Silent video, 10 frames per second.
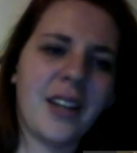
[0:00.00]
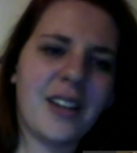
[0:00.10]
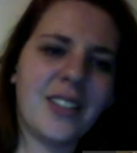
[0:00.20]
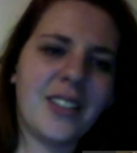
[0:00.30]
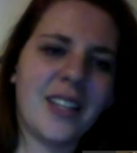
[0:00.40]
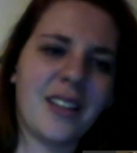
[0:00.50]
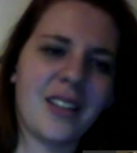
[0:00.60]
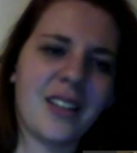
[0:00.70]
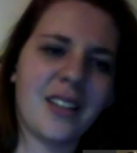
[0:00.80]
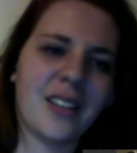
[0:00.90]
else I
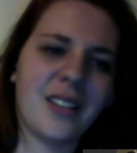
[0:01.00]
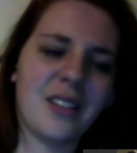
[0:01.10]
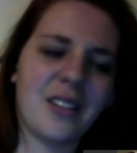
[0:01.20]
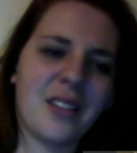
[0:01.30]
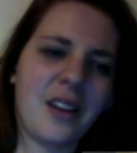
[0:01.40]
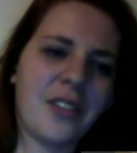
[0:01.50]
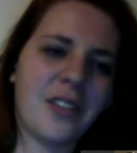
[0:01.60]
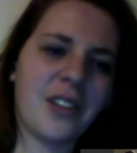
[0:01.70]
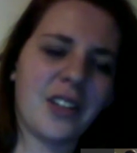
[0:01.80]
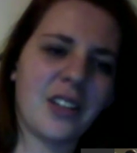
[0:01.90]
think is
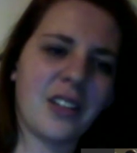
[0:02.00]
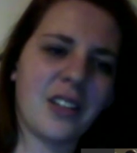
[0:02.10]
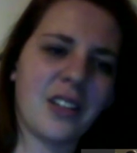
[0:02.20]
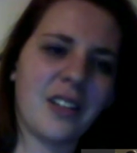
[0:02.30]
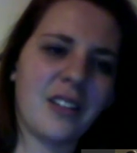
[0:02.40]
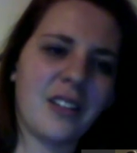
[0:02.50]
definitely on there.